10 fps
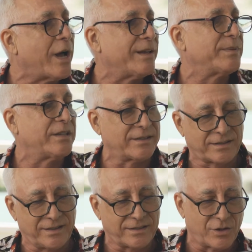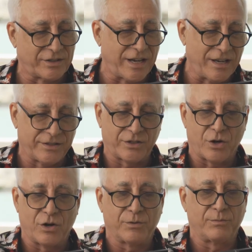why because these hotels
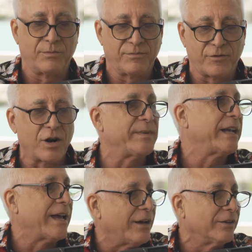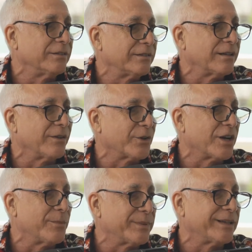are farming out to other
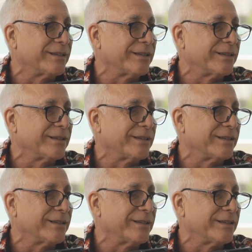companies.